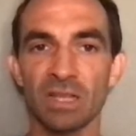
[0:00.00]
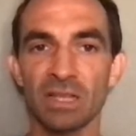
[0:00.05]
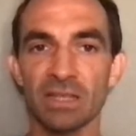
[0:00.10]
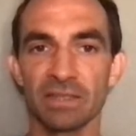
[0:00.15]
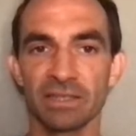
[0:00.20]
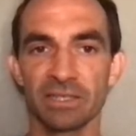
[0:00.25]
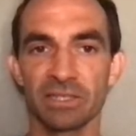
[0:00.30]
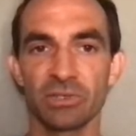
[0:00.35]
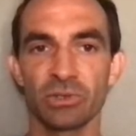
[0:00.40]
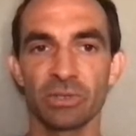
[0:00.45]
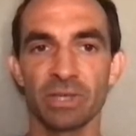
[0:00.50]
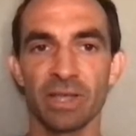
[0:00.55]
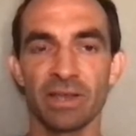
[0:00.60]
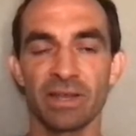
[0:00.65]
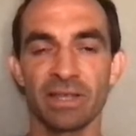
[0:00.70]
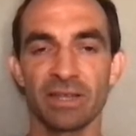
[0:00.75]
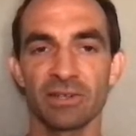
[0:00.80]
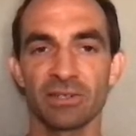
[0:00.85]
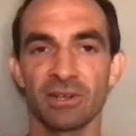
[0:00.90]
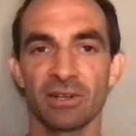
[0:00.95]
This tool down
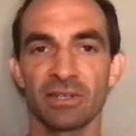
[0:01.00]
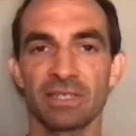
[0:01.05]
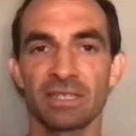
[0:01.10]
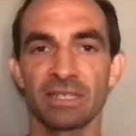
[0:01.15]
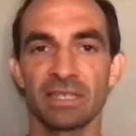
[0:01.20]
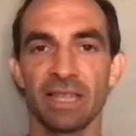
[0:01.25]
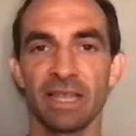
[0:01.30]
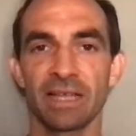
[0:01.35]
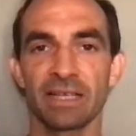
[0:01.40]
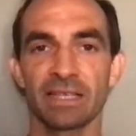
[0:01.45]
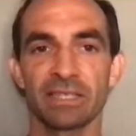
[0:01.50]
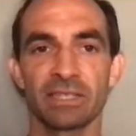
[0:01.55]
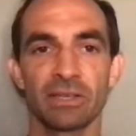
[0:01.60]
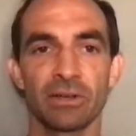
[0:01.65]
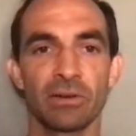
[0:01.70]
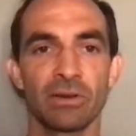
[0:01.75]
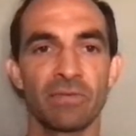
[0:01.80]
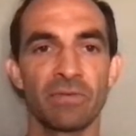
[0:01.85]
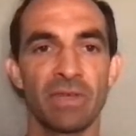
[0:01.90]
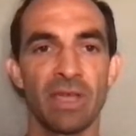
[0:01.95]
here is our select. So
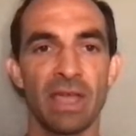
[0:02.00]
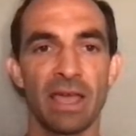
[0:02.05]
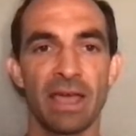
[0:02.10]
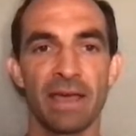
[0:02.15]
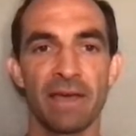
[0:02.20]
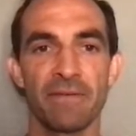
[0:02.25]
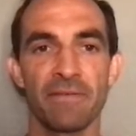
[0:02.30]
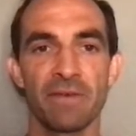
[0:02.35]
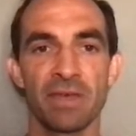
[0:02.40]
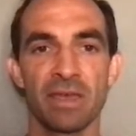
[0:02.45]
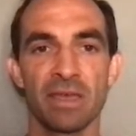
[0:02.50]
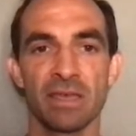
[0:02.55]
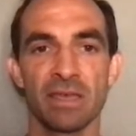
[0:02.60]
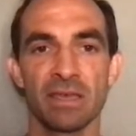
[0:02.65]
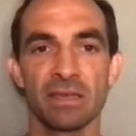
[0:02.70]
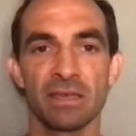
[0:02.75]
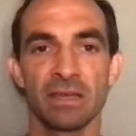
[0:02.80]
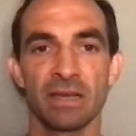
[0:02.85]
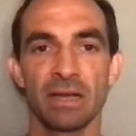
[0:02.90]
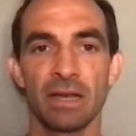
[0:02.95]
if you have
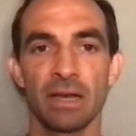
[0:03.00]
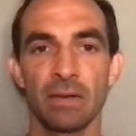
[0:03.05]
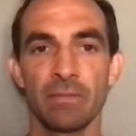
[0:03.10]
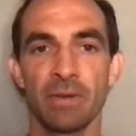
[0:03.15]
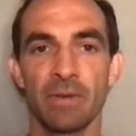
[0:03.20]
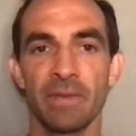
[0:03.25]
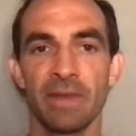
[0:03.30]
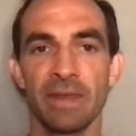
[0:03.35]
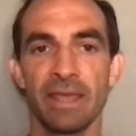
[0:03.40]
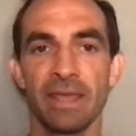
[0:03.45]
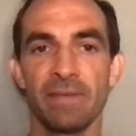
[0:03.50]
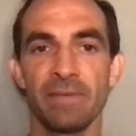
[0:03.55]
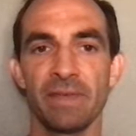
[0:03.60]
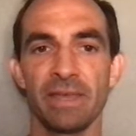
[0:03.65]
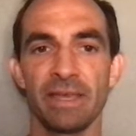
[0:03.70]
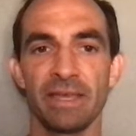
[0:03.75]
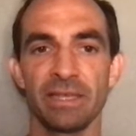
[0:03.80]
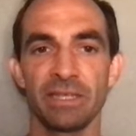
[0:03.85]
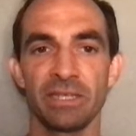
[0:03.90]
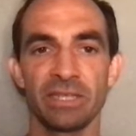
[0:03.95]
an
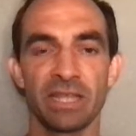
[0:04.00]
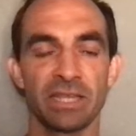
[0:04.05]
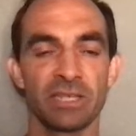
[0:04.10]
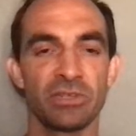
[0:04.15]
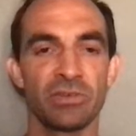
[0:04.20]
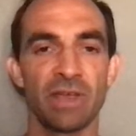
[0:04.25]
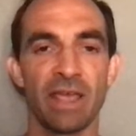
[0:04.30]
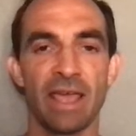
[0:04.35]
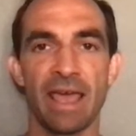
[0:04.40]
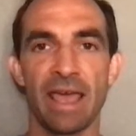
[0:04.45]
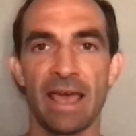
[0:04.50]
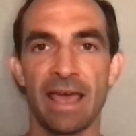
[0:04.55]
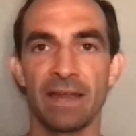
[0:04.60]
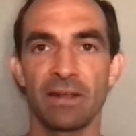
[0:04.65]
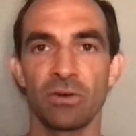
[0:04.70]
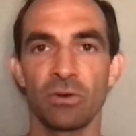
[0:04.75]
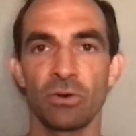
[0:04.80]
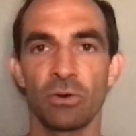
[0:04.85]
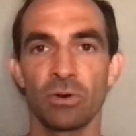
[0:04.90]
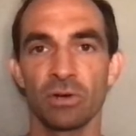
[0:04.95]
image that you add,
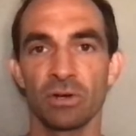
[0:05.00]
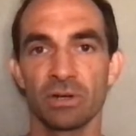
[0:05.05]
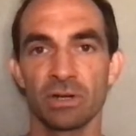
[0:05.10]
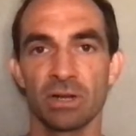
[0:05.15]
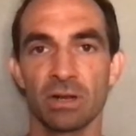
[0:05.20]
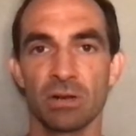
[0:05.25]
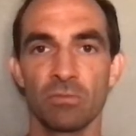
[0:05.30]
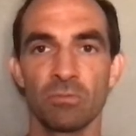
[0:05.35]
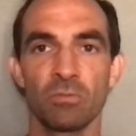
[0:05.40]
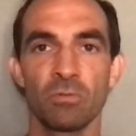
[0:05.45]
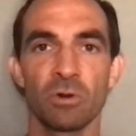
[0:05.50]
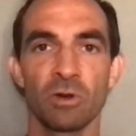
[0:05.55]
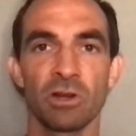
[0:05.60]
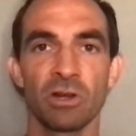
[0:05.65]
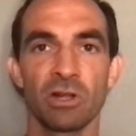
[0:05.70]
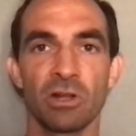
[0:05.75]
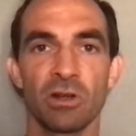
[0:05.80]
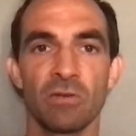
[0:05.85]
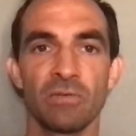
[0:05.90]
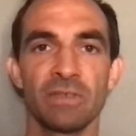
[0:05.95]
or we're going to
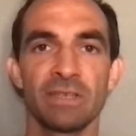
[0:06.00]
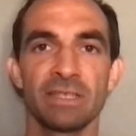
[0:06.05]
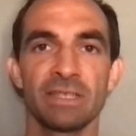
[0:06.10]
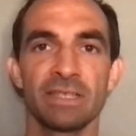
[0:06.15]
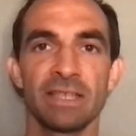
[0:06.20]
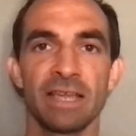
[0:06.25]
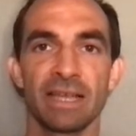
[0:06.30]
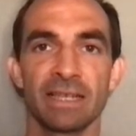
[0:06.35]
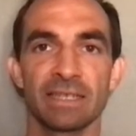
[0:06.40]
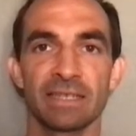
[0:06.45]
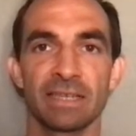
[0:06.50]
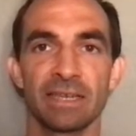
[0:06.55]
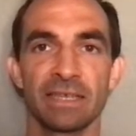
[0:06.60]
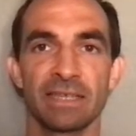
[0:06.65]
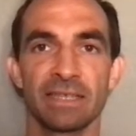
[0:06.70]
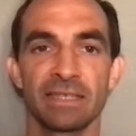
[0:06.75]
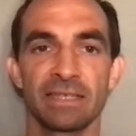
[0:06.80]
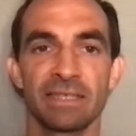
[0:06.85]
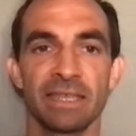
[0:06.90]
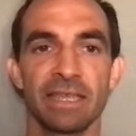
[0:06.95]
go over these next, the
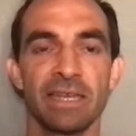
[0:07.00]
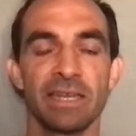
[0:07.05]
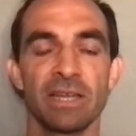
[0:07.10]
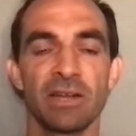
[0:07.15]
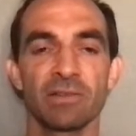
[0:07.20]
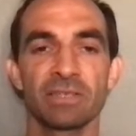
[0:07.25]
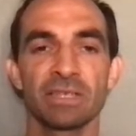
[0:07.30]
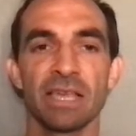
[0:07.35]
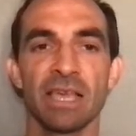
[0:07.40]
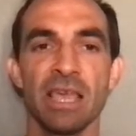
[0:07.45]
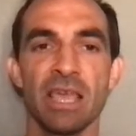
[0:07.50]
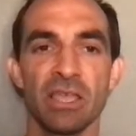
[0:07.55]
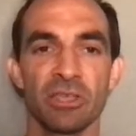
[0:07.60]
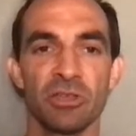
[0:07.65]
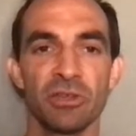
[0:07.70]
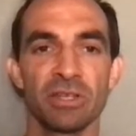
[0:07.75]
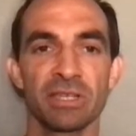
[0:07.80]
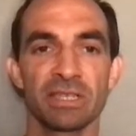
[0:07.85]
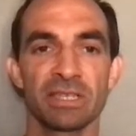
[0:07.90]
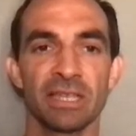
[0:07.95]
sticky notes, you
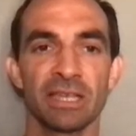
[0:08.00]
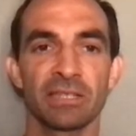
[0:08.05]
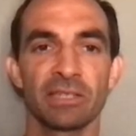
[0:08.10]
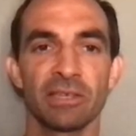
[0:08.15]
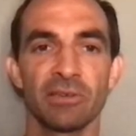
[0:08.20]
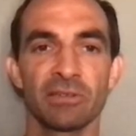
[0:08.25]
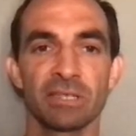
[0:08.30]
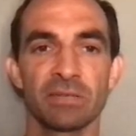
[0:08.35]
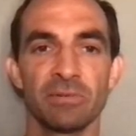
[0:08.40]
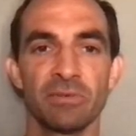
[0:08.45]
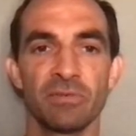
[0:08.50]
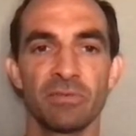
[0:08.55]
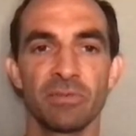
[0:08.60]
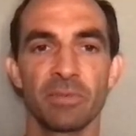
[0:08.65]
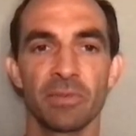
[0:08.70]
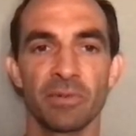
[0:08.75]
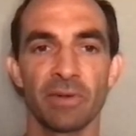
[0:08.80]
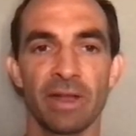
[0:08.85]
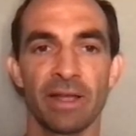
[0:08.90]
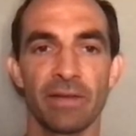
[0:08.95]
can select those and move them
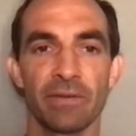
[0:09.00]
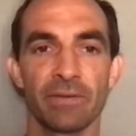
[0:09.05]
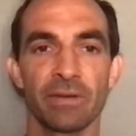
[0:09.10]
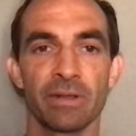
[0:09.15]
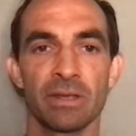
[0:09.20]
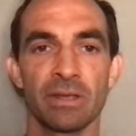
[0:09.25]
around.